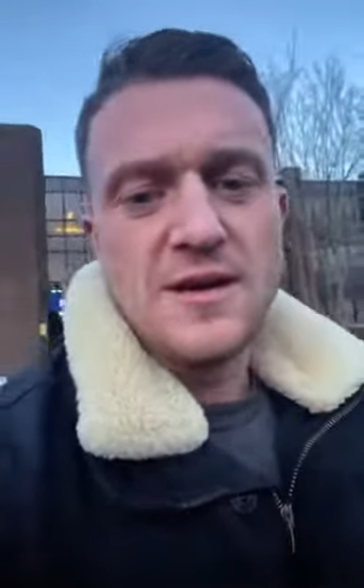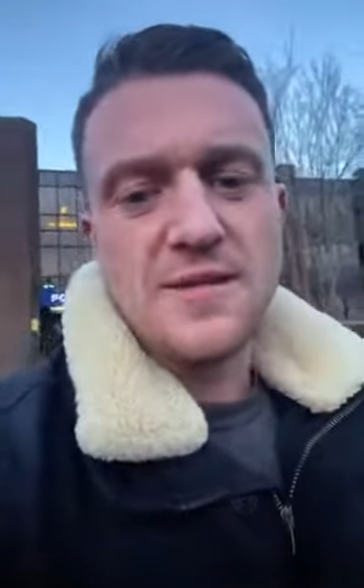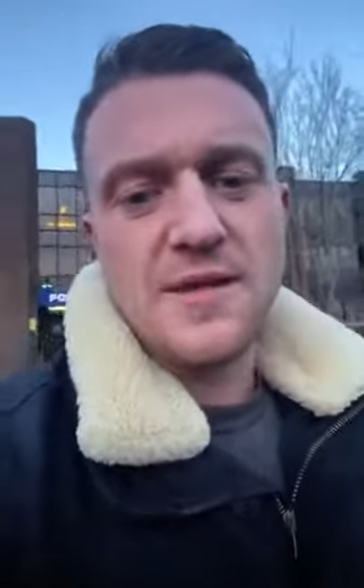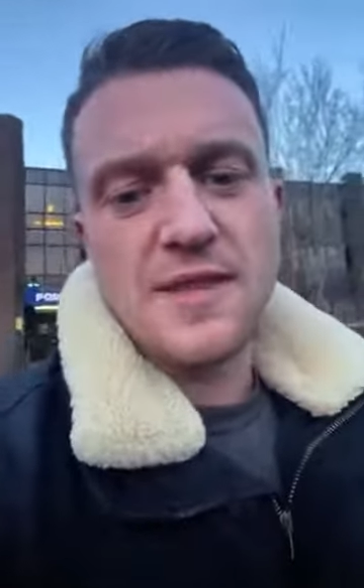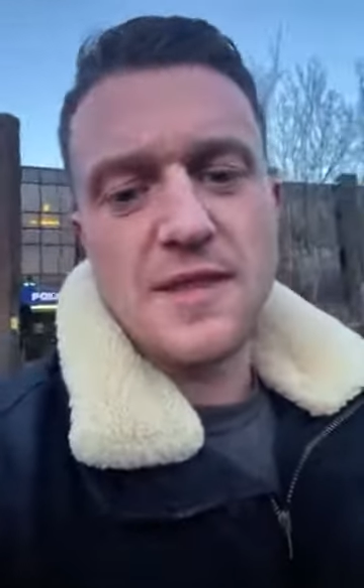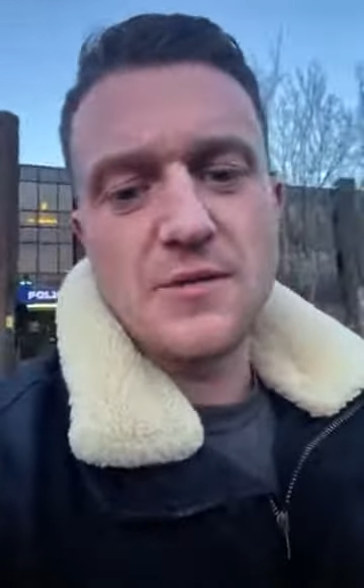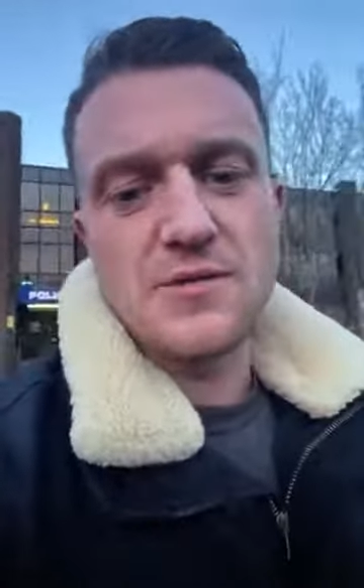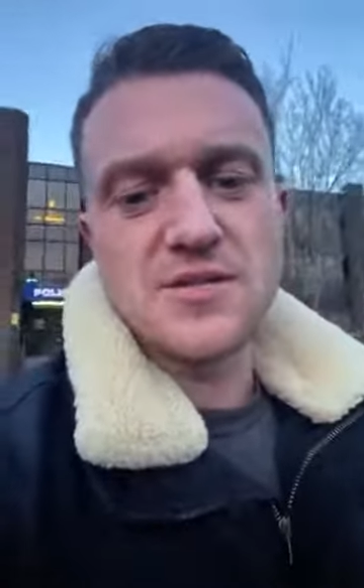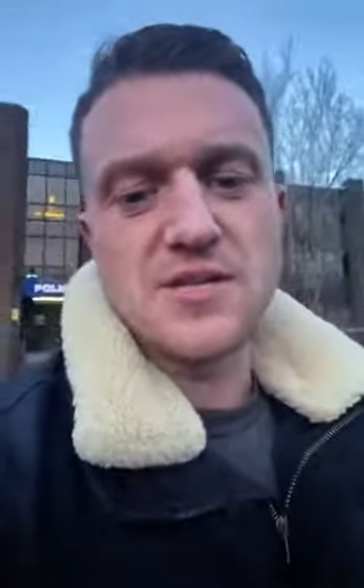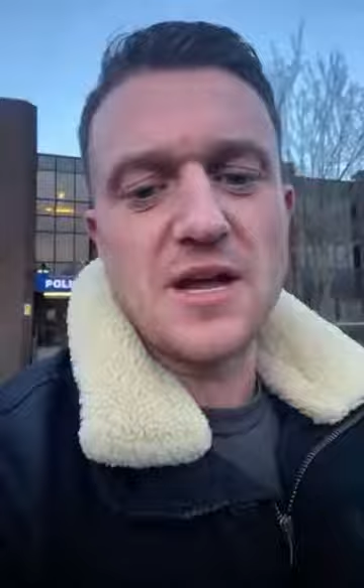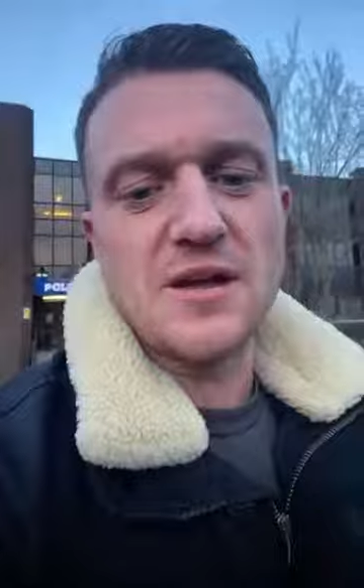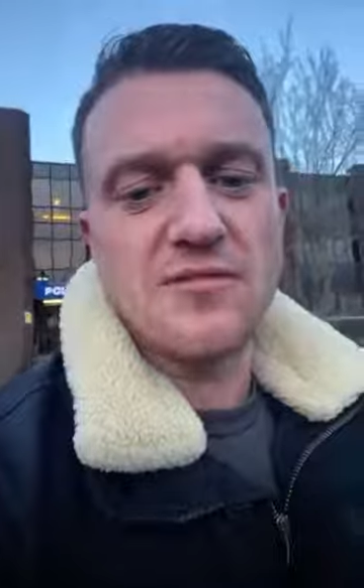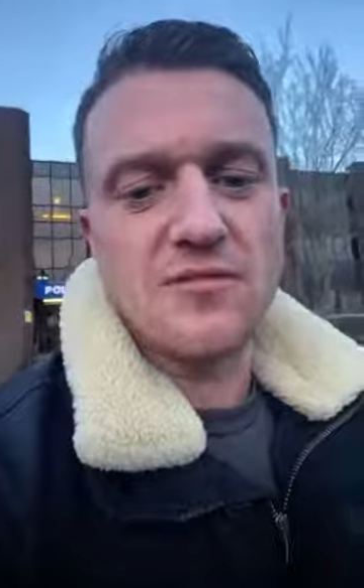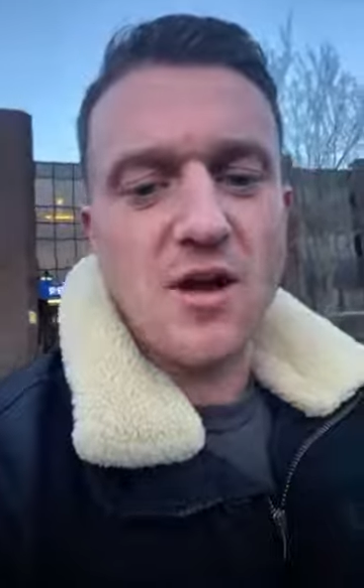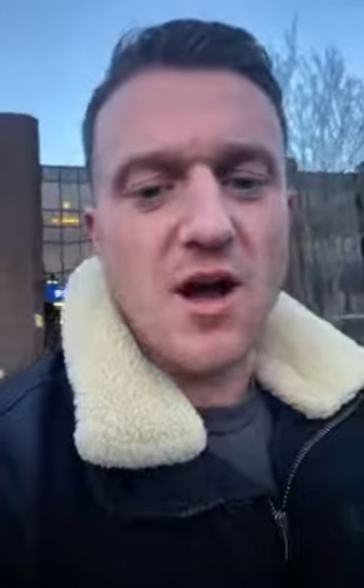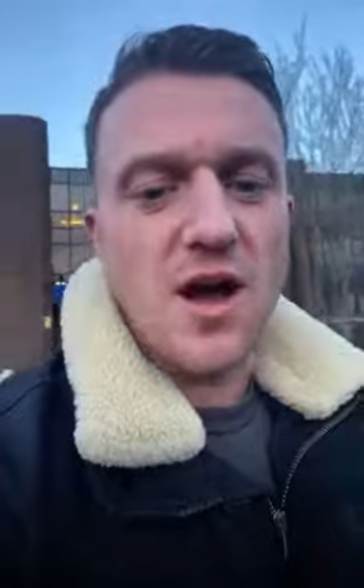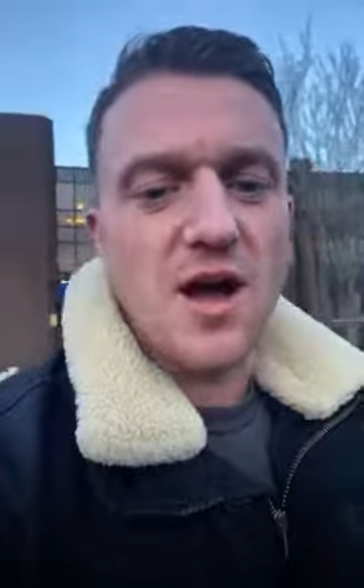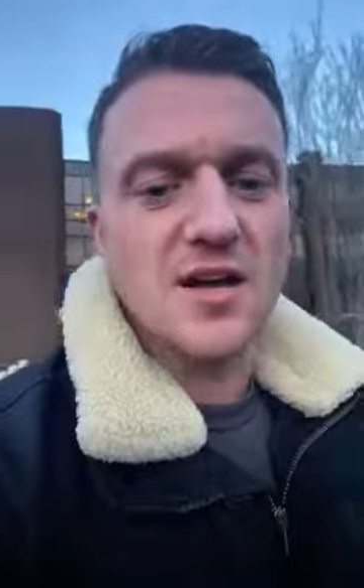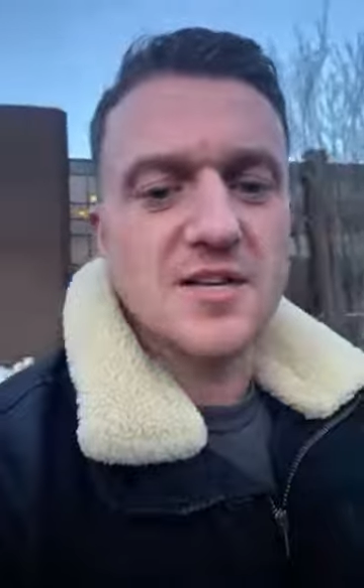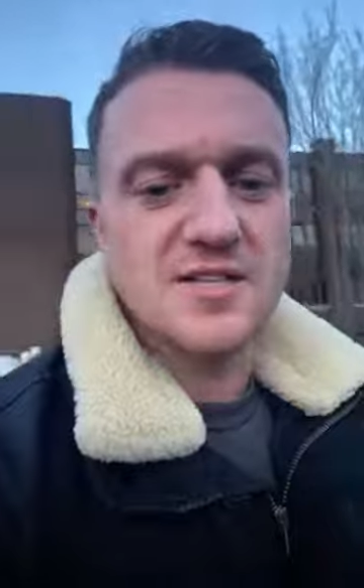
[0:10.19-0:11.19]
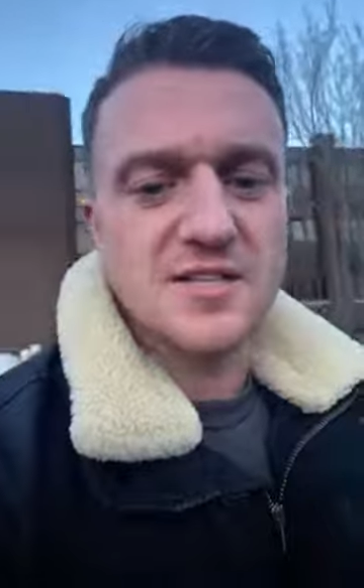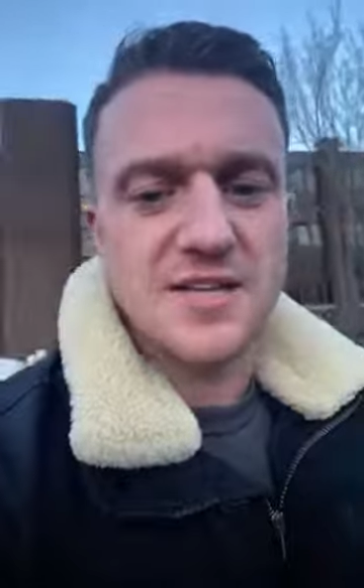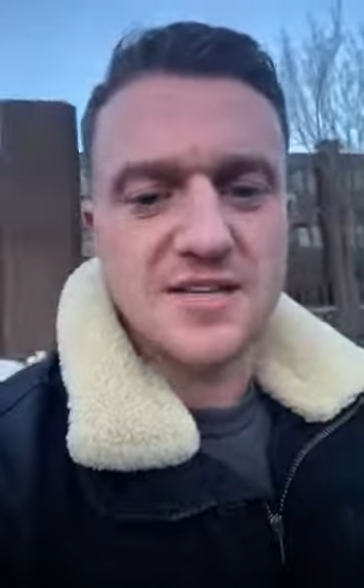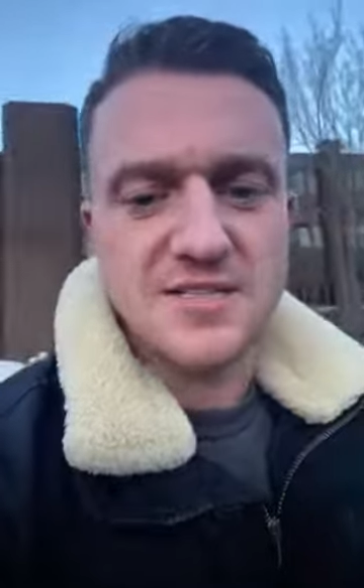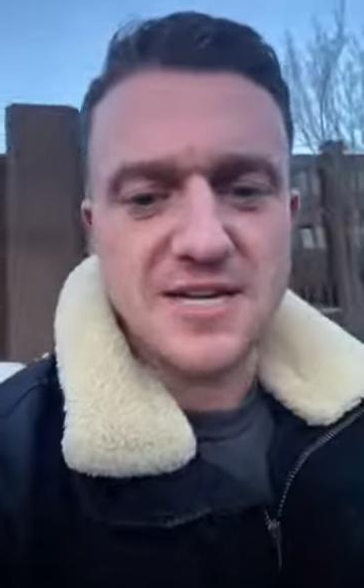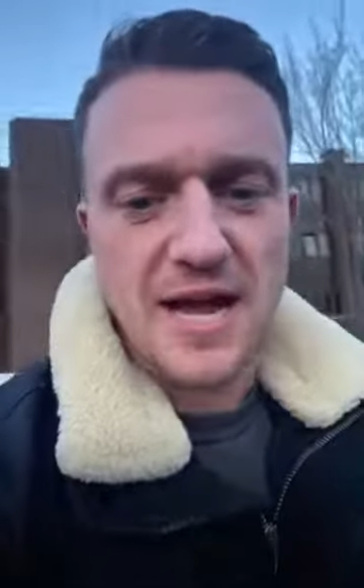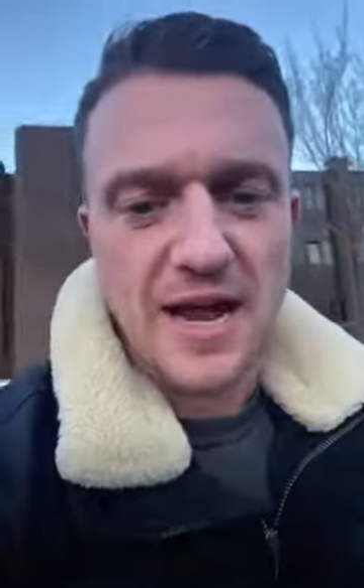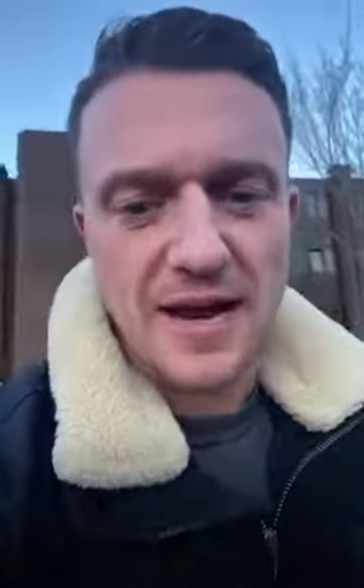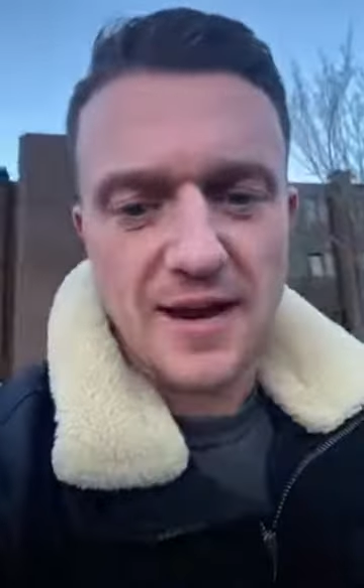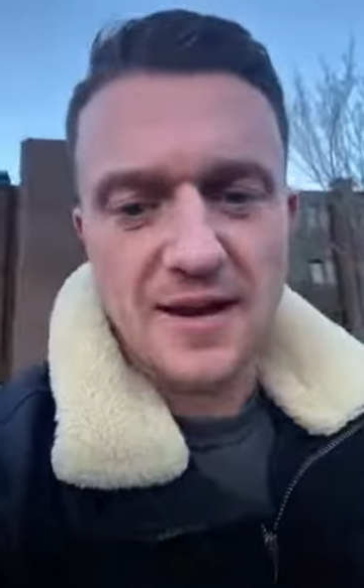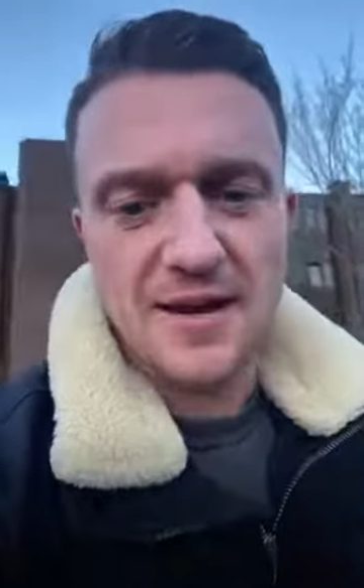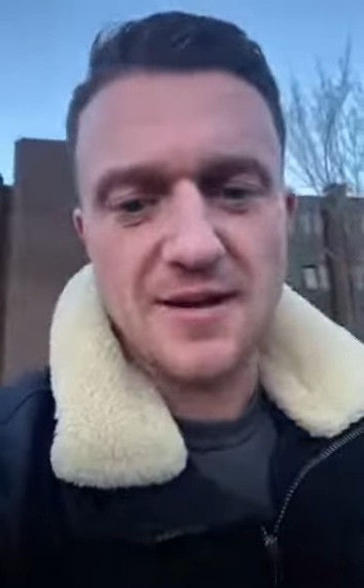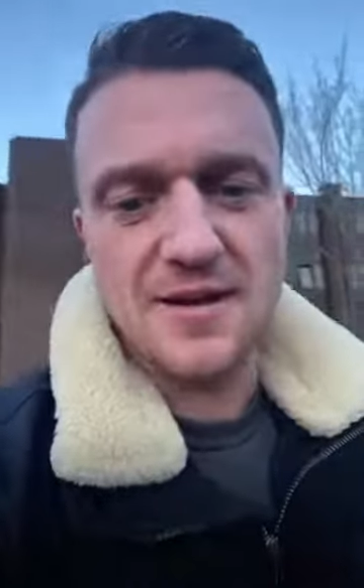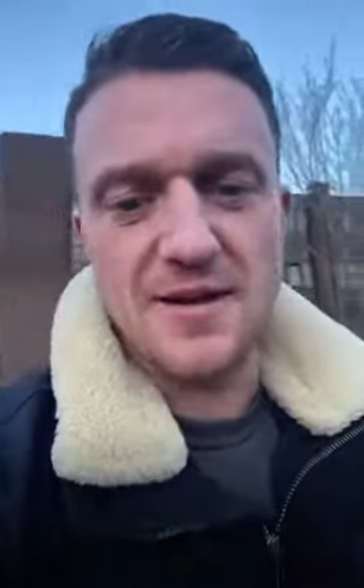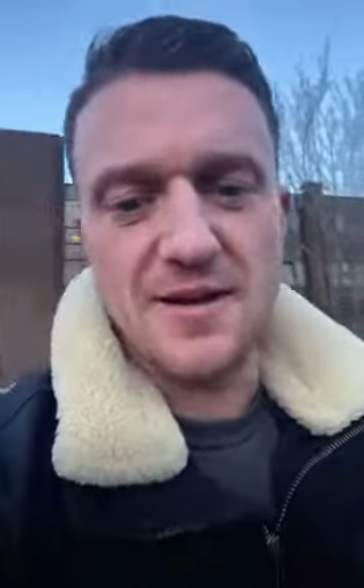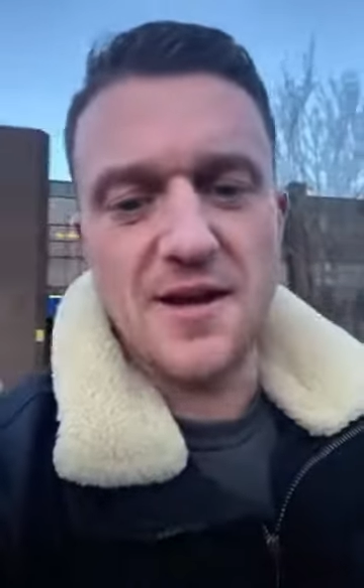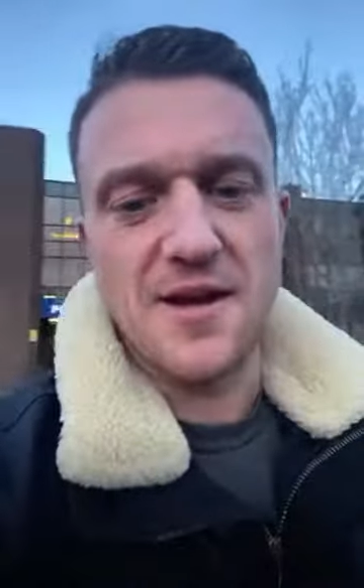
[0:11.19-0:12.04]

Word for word: that there was another arson attack